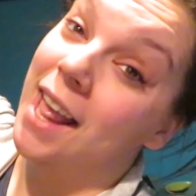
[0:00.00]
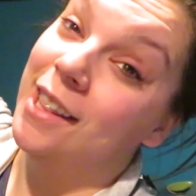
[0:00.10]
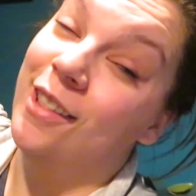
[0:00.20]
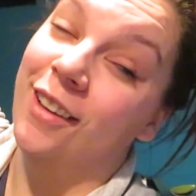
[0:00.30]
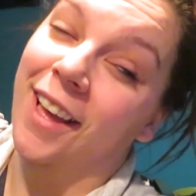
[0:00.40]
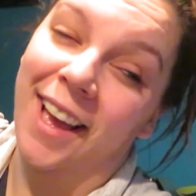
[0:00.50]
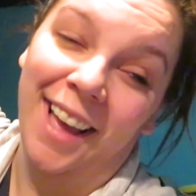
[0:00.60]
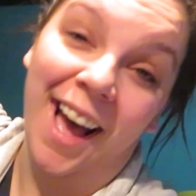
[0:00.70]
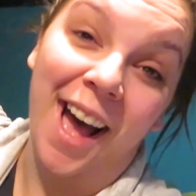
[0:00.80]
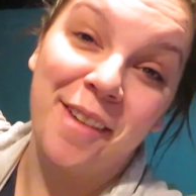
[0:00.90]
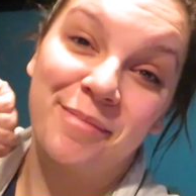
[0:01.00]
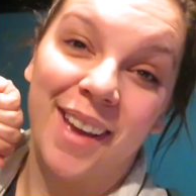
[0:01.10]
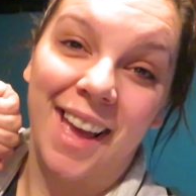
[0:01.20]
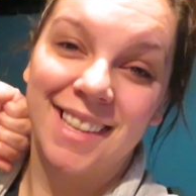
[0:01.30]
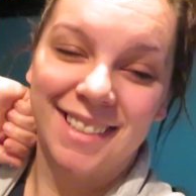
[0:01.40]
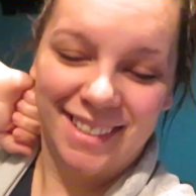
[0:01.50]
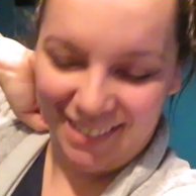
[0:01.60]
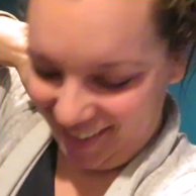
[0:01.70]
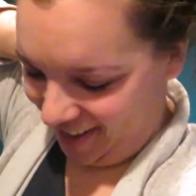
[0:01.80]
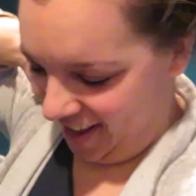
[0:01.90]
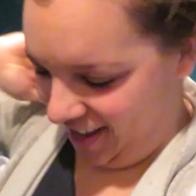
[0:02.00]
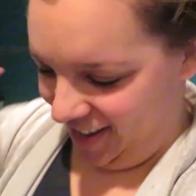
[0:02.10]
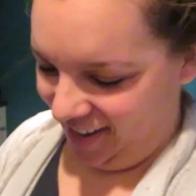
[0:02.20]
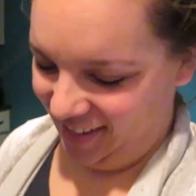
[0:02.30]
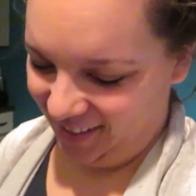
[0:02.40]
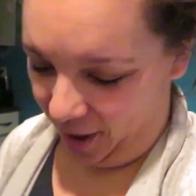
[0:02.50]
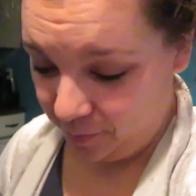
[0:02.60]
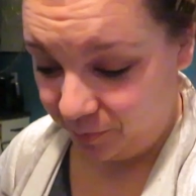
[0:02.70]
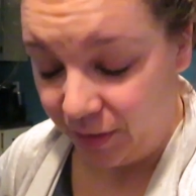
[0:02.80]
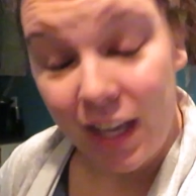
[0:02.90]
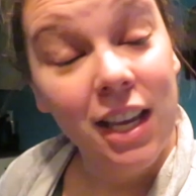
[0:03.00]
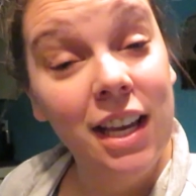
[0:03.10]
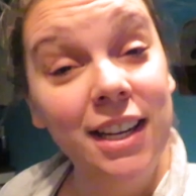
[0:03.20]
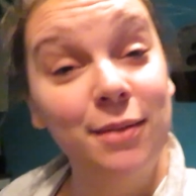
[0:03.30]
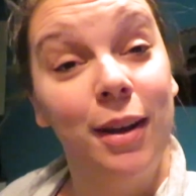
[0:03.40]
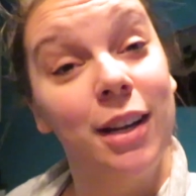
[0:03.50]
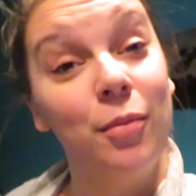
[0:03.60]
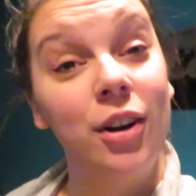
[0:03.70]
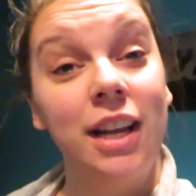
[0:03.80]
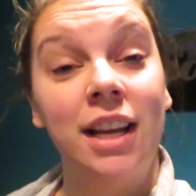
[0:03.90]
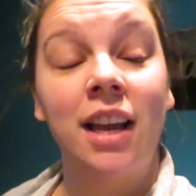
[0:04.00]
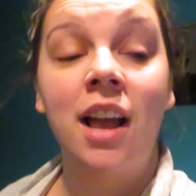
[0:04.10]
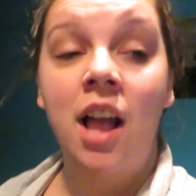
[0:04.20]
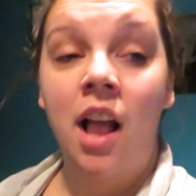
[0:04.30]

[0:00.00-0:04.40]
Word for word: I look like a hot mess so it is Monday morning